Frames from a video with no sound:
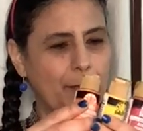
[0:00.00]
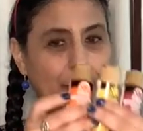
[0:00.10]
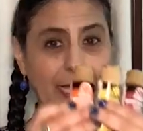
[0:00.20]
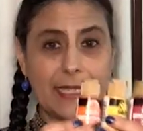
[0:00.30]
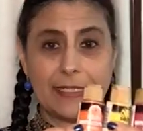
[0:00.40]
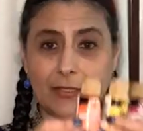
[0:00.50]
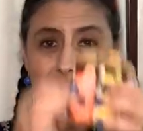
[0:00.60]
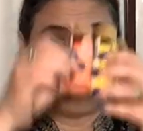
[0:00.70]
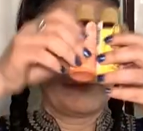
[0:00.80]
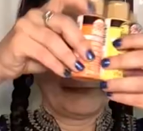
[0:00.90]
paints,
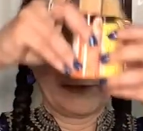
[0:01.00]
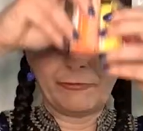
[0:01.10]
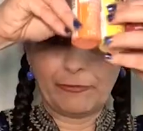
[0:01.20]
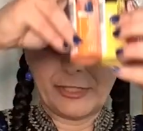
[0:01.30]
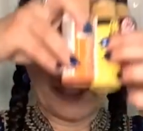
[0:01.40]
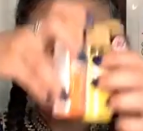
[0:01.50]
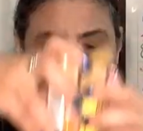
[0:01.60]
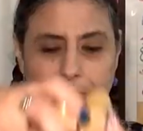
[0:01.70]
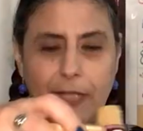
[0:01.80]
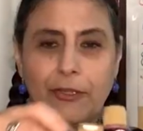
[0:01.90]
feel free to
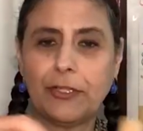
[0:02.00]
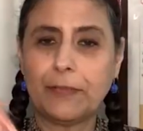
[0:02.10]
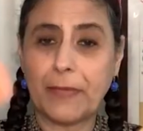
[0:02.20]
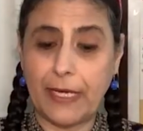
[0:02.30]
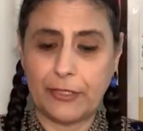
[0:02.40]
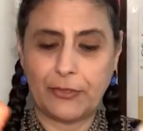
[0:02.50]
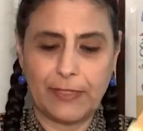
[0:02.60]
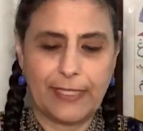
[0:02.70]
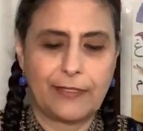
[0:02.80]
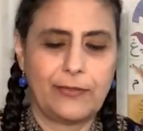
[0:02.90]
use others, but I do
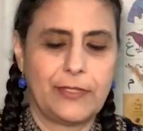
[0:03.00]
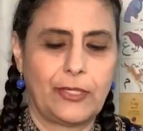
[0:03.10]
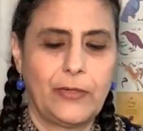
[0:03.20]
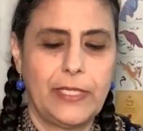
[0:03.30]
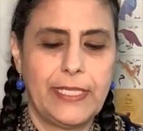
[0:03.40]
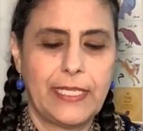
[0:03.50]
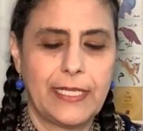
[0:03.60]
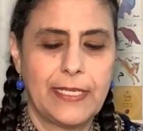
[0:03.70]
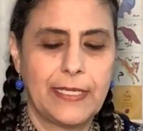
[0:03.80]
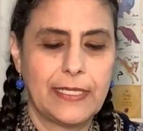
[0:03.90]
like to use acrylic
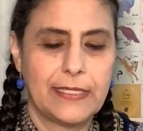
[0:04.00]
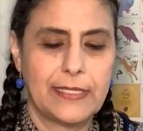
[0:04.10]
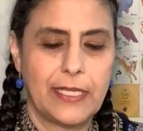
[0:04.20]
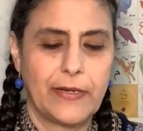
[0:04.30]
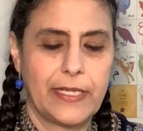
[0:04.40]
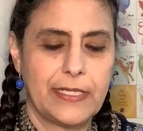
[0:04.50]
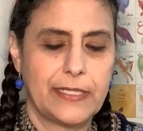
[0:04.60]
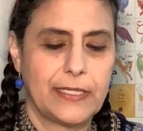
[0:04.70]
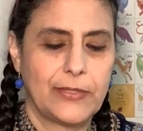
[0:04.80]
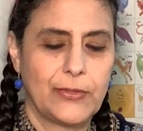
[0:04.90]
because they're
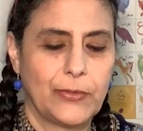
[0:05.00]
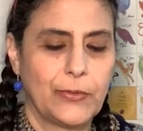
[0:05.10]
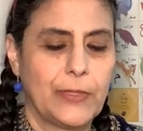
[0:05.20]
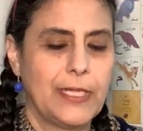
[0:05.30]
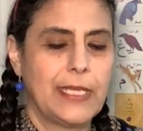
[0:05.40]
easy to